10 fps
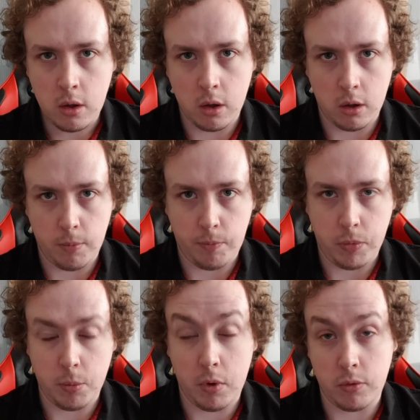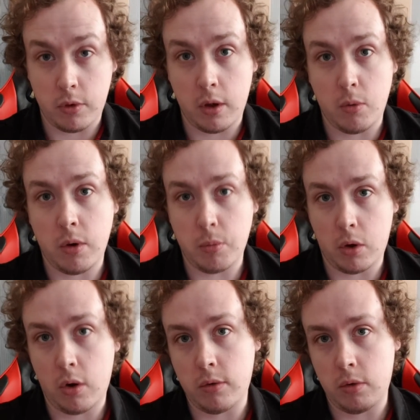but obviously, yeah, remember
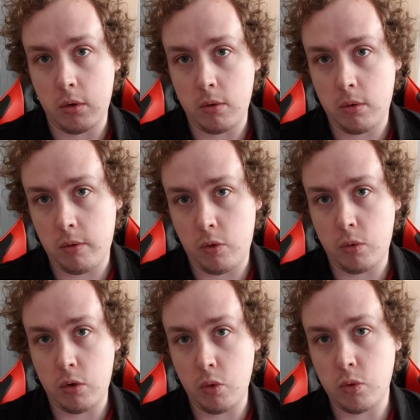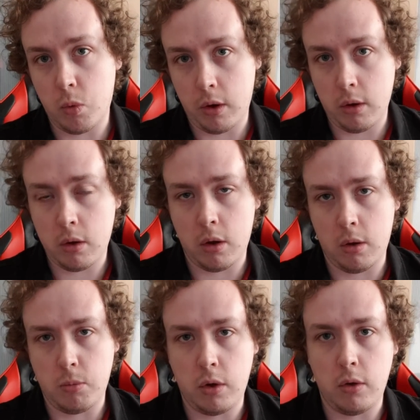guys that if you want to lose weight,
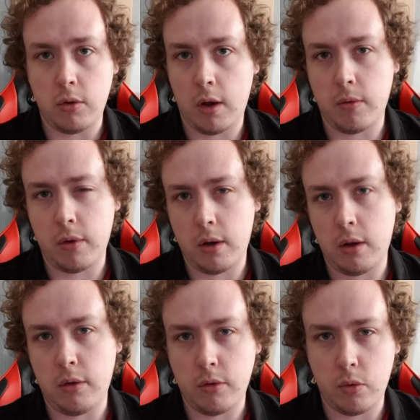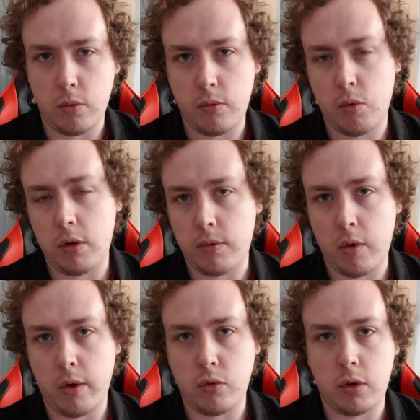you need to have at least sort of 300 to
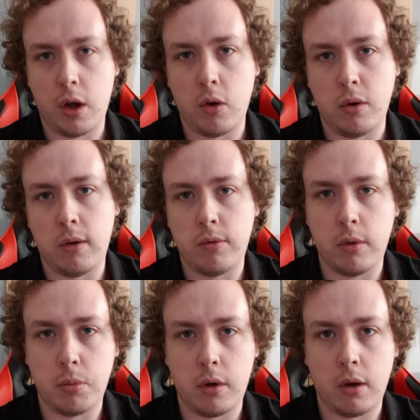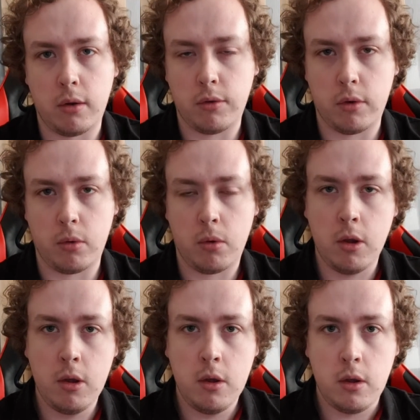500 calorie deficit per day. So
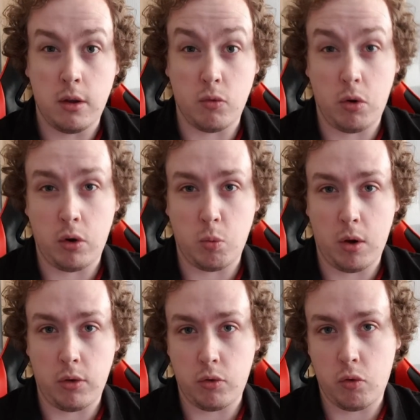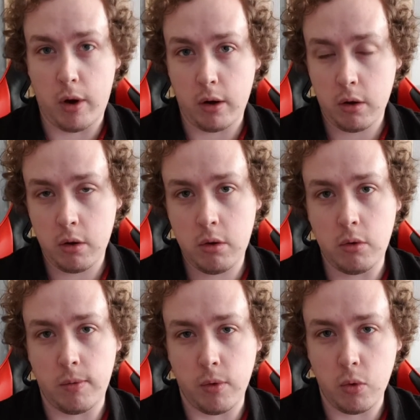it's a really good way to track
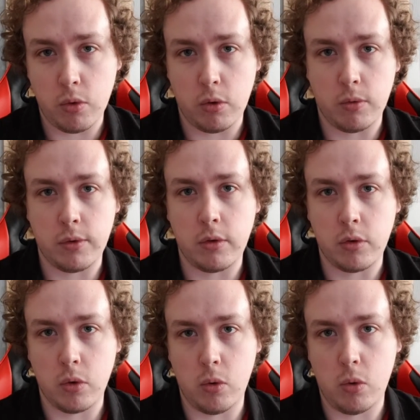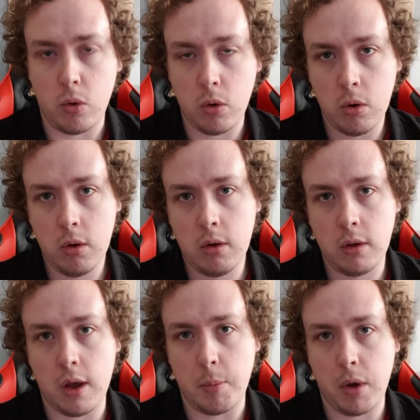your food and obviously to
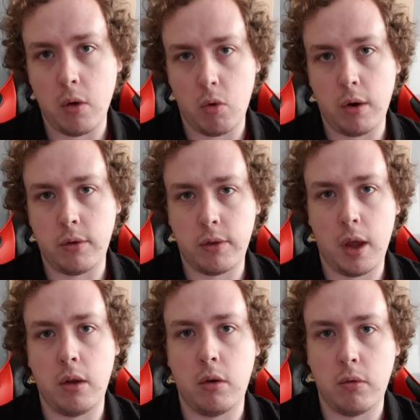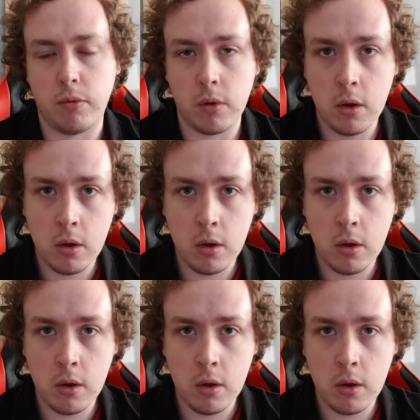get a better understanding of